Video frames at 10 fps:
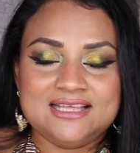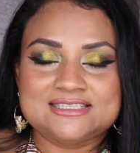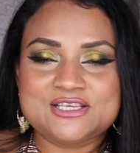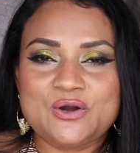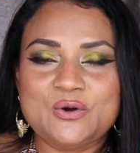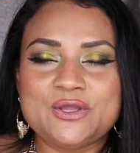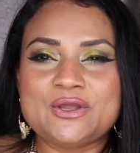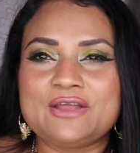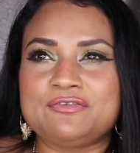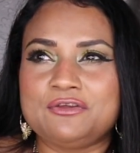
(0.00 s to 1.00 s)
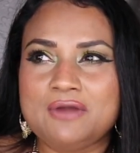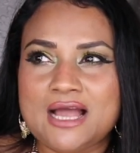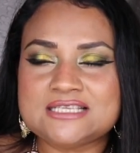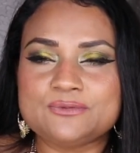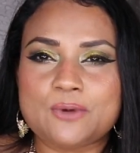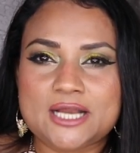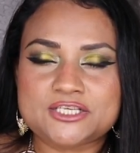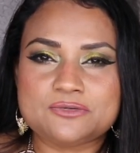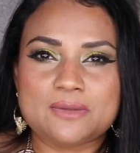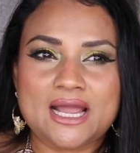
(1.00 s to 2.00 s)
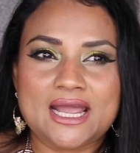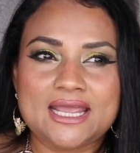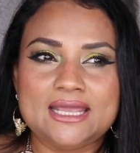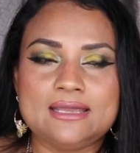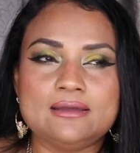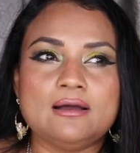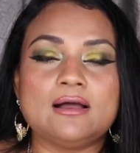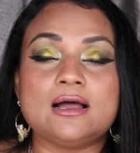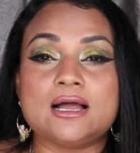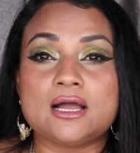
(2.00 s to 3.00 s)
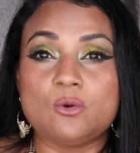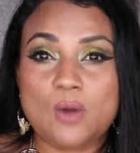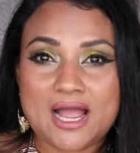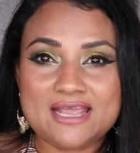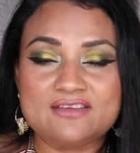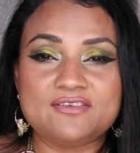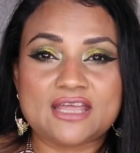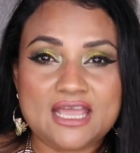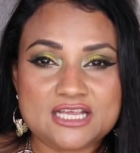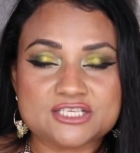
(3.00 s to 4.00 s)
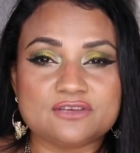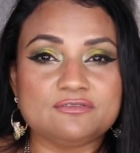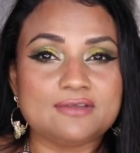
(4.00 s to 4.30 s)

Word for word: so if you guys watched my uh, Hawaii vacation